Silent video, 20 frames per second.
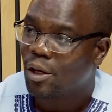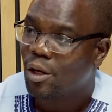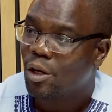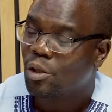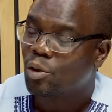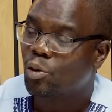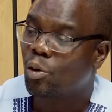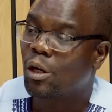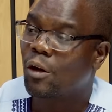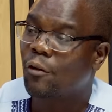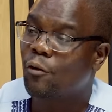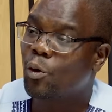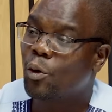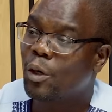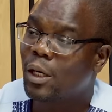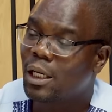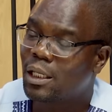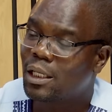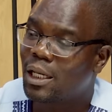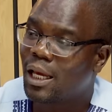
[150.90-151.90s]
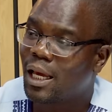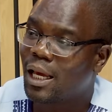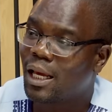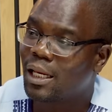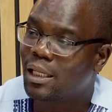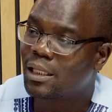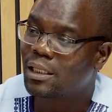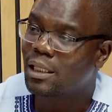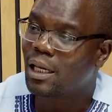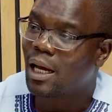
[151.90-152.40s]
So if you hit the
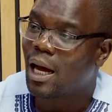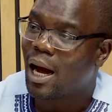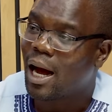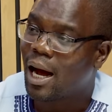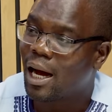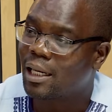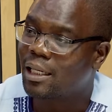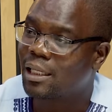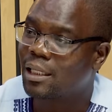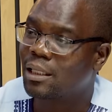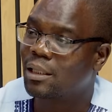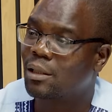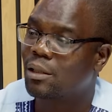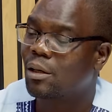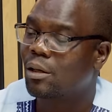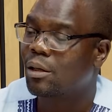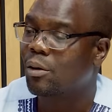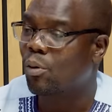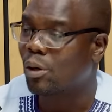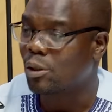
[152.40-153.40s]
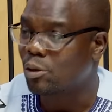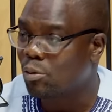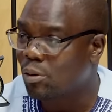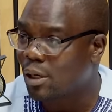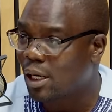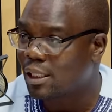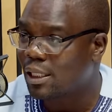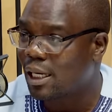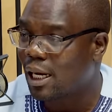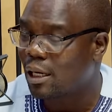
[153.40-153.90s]
ANC hard in
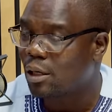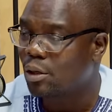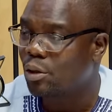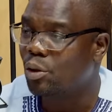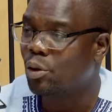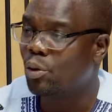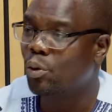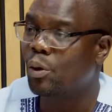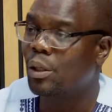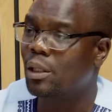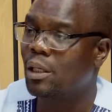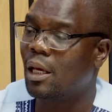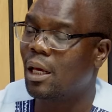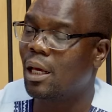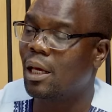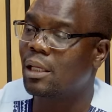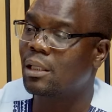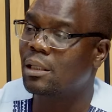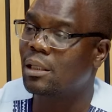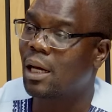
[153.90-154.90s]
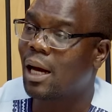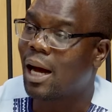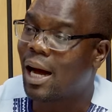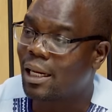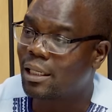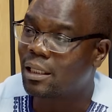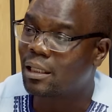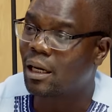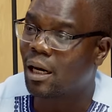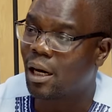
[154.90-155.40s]
KwaZulu-Natal, you hit the ANC
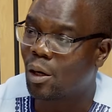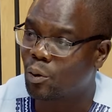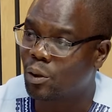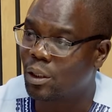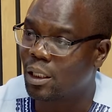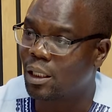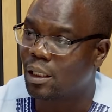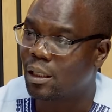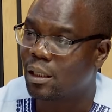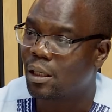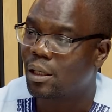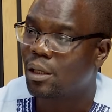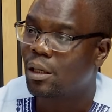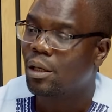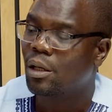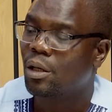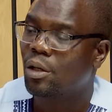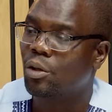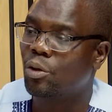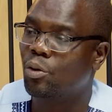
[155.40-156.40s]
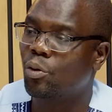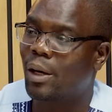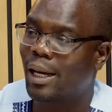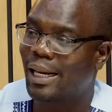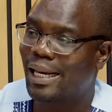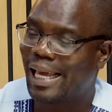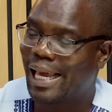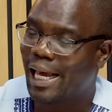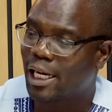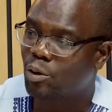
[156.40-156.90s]
hard in Gauteng, you
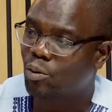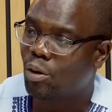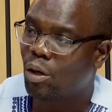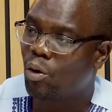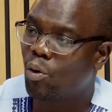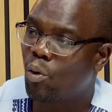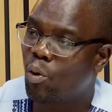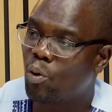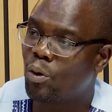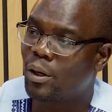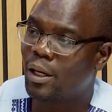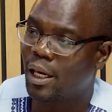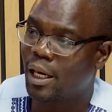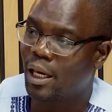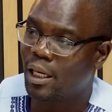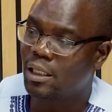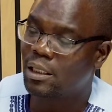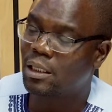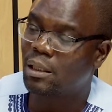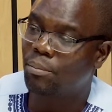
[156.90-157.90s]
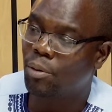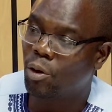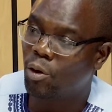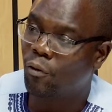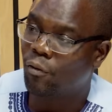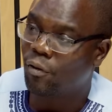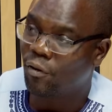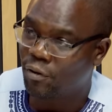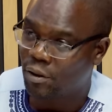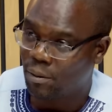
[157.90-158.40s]
can actually hold the ANC below
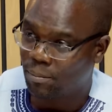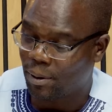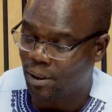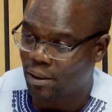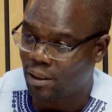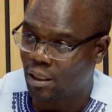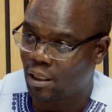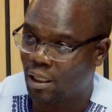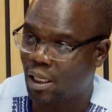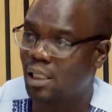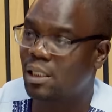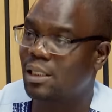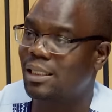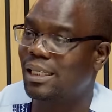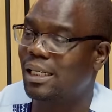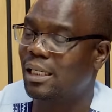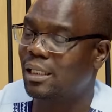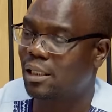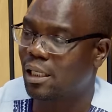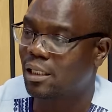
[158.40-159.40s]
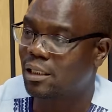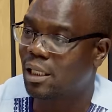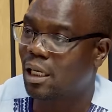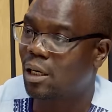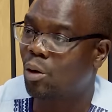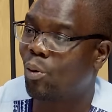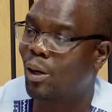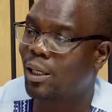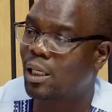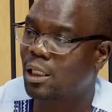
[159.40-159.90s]
50%. That's essentially
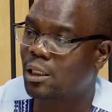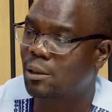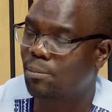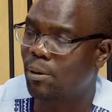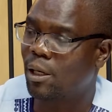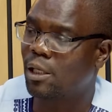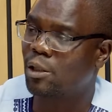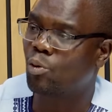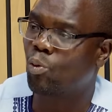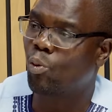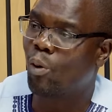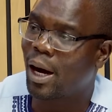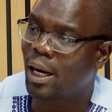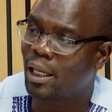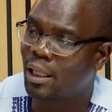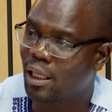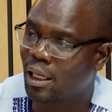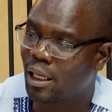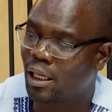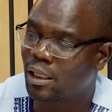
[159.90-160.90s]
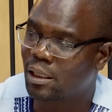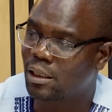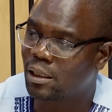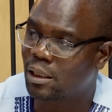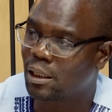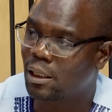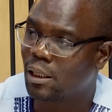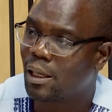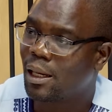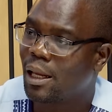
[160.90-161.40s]
what explains why the
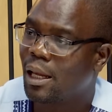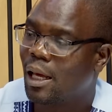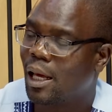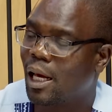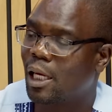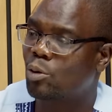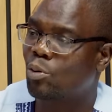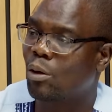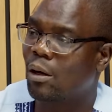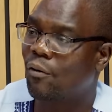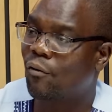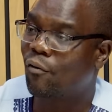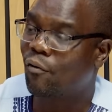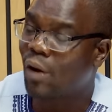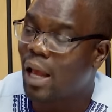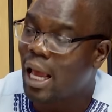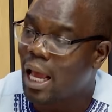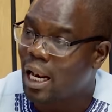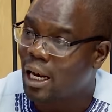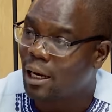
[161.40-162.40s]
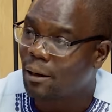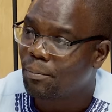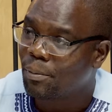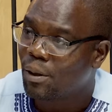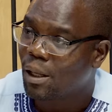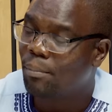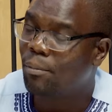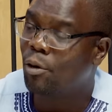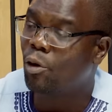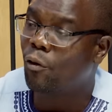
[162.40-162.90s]
ANC actually fell
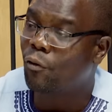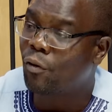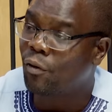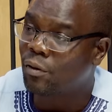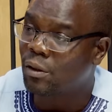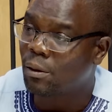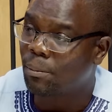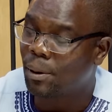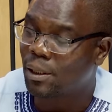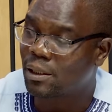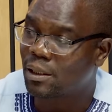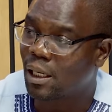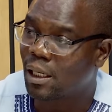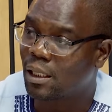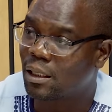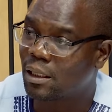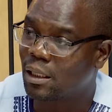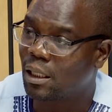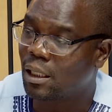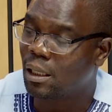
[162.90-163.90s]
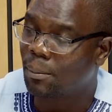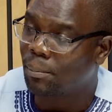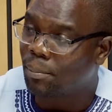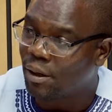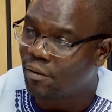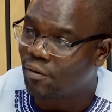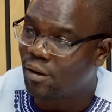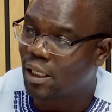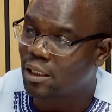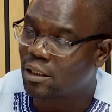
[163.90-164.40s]
below 50% in the
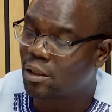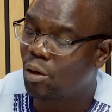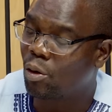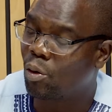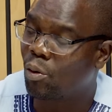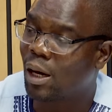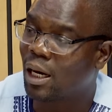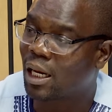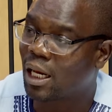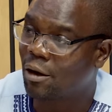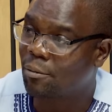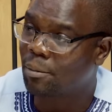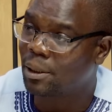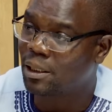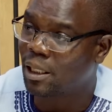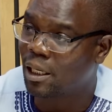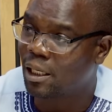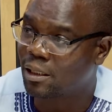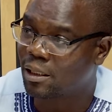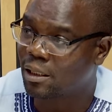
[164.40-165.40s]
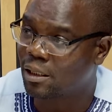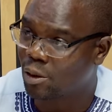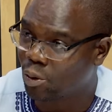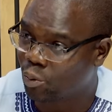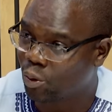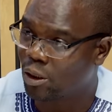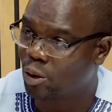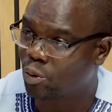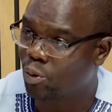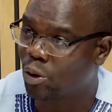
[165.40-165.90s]
previous local government elections in
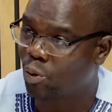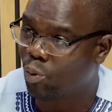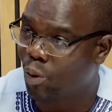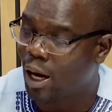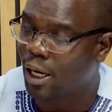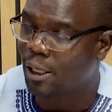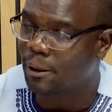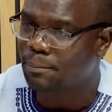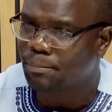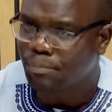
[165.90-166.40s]
2021.